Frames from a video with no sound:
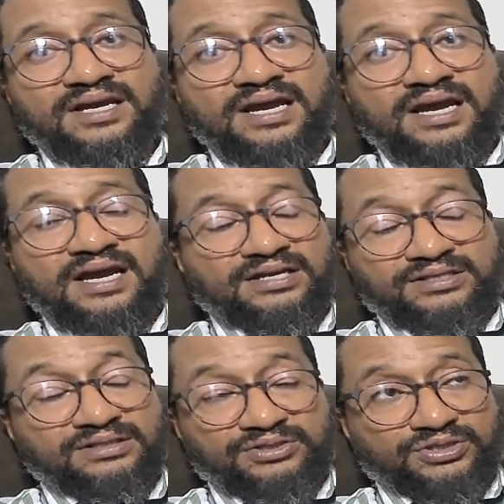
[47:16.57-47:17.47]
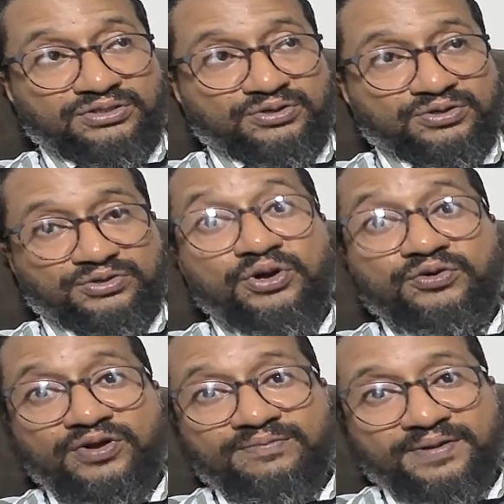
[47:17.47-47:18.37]
uh, your
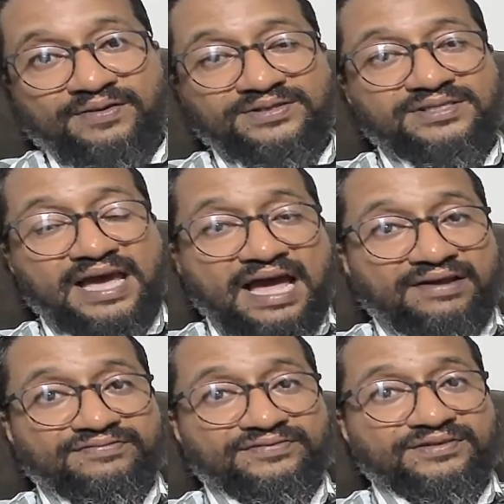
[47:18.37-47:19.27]
grandparents have.